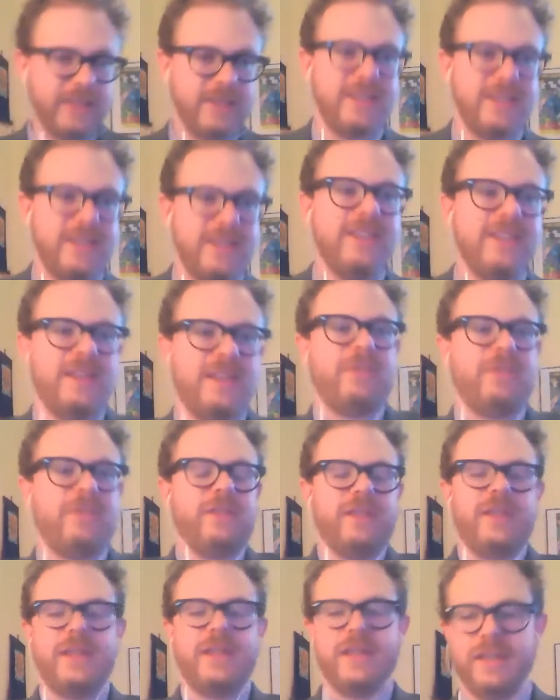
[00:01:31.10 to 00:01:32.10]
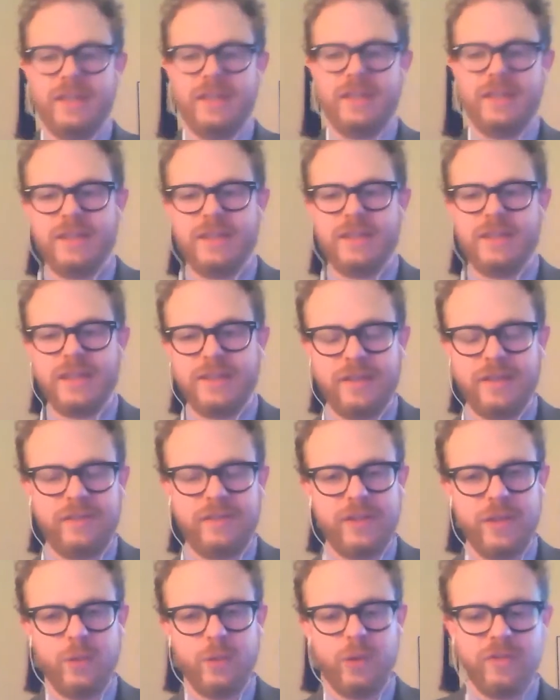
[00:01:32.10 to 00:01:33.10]
that's definitely that's definitely
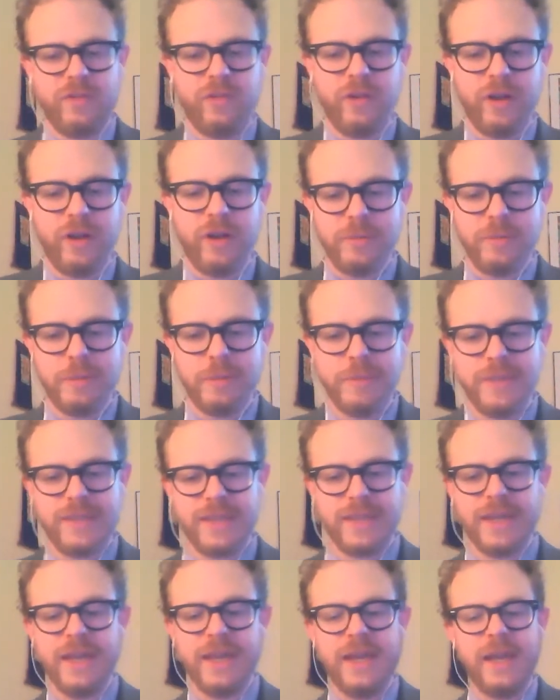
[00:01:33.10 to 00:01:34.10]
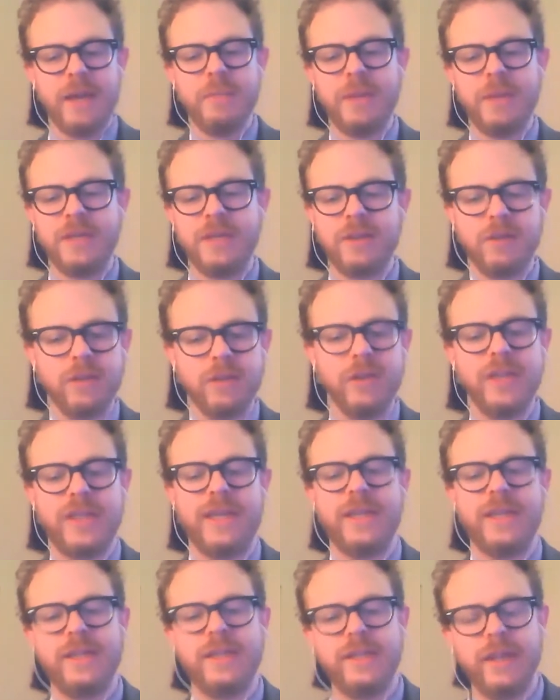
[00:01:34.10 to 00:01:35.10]
the word for it. I've been busy, but it's all good
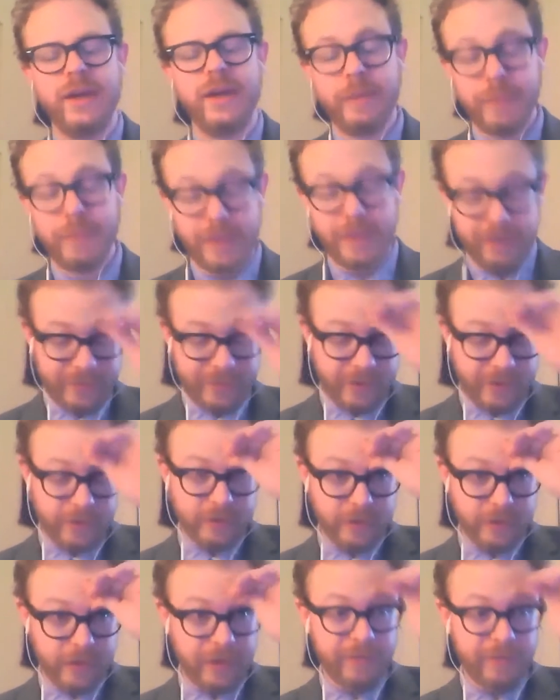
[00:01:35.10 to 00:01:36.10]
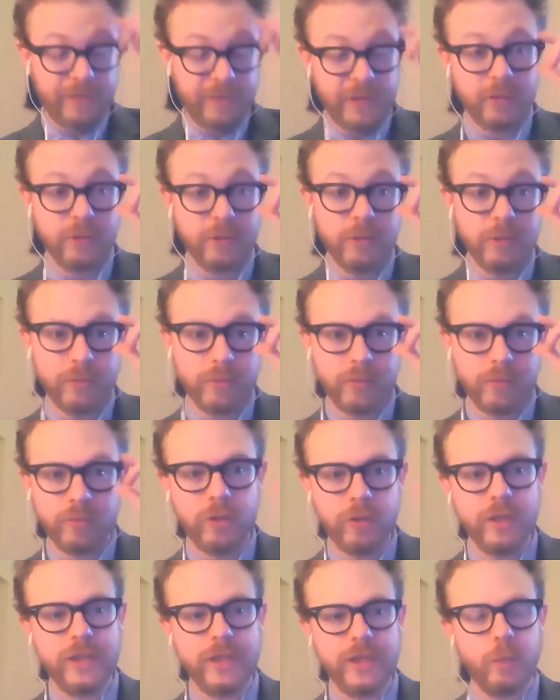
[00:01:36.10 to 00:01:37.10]
things, you know. I mean, I feel I feel
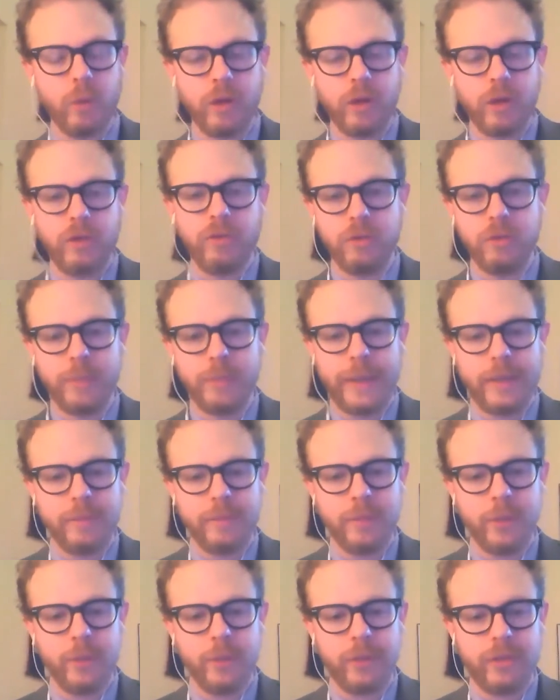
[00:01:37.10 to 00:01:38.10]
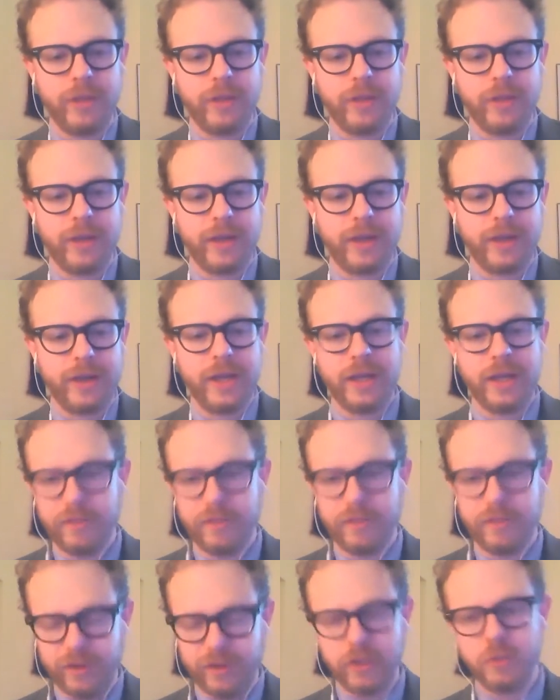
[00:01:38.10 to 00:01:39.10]
really wonderful about both uh, the
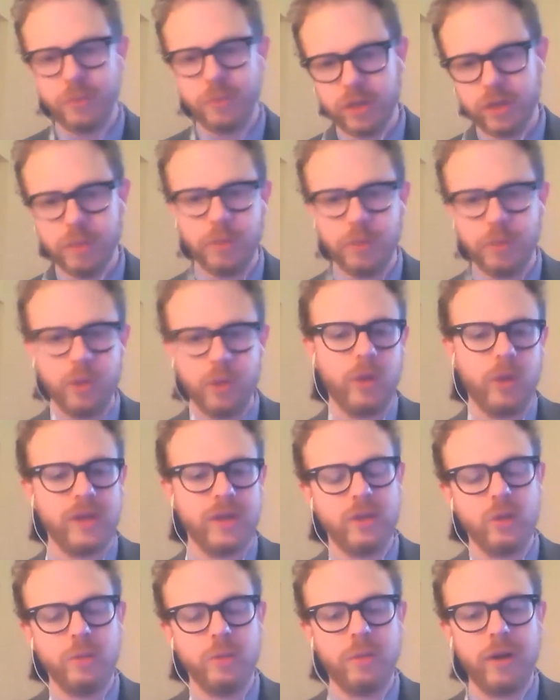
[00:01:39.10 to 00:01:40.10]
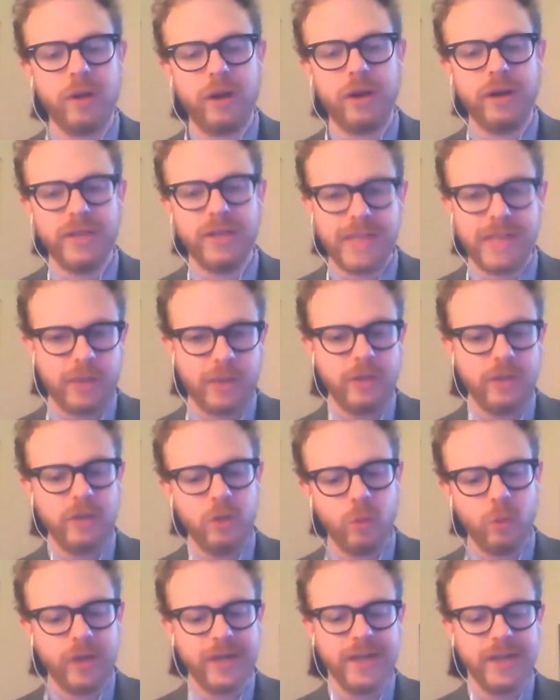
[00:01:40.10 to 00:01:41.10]
first book, The Buddha Walks into a Bar, and now the new
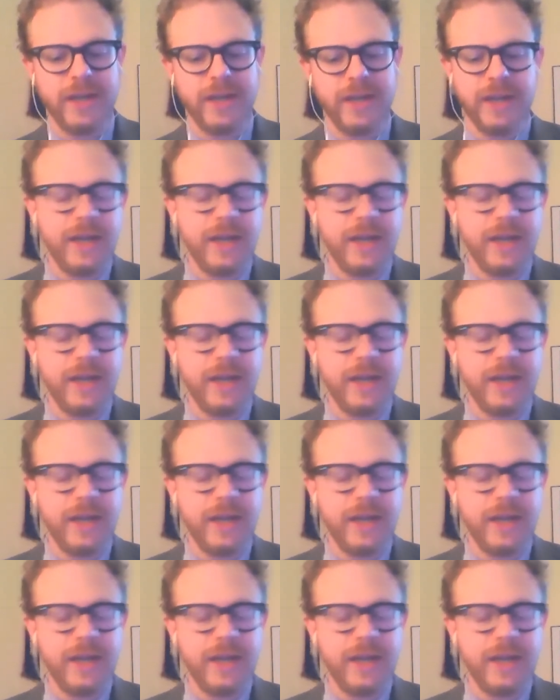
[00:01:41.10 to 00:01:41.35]
one,